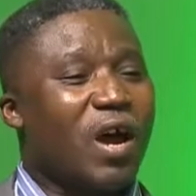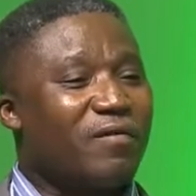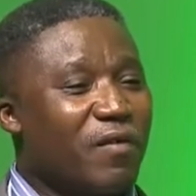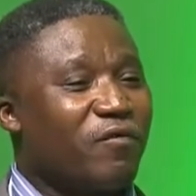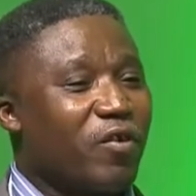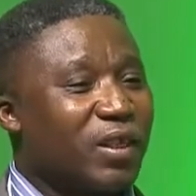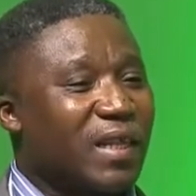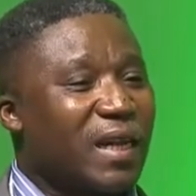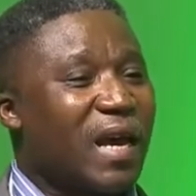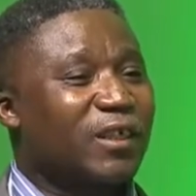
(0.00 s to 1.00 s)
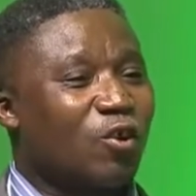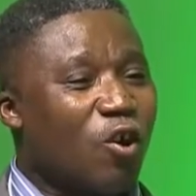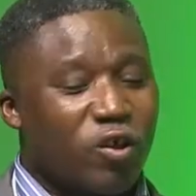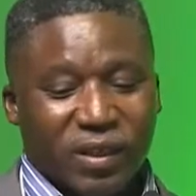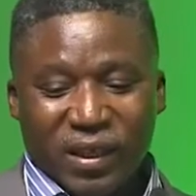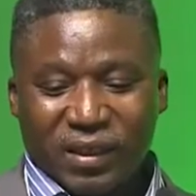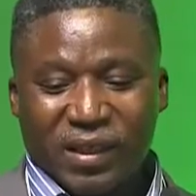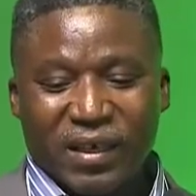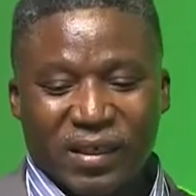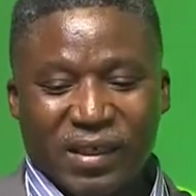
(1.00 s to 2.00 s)
to have a forest that has all these
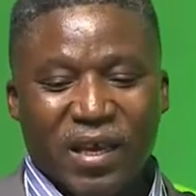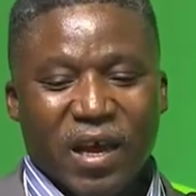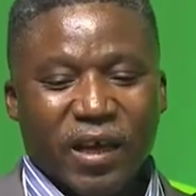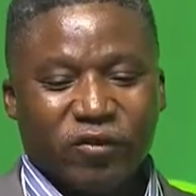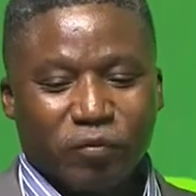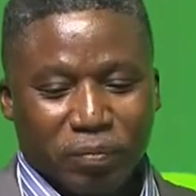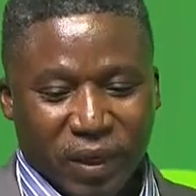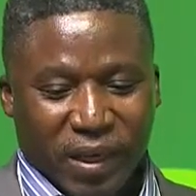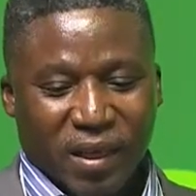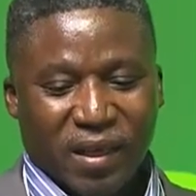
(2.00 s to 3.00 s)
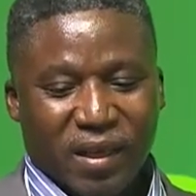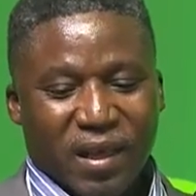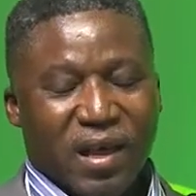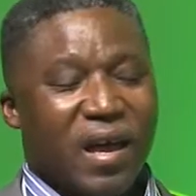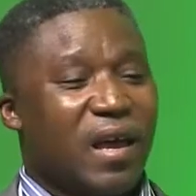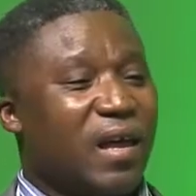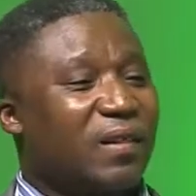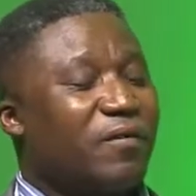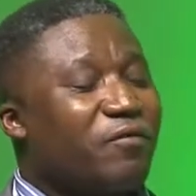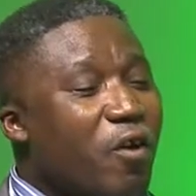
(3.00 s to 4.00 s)
things into play.
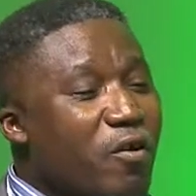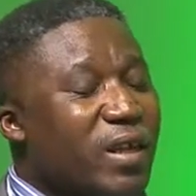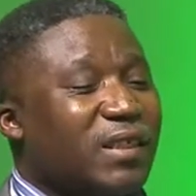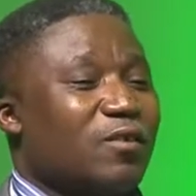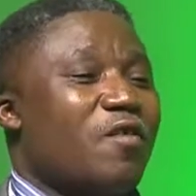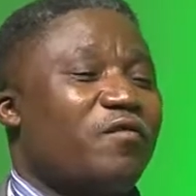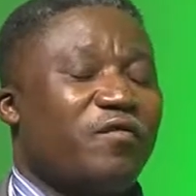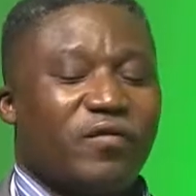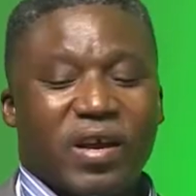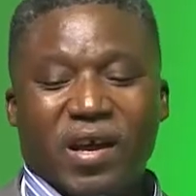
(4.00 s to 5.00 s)
The forest of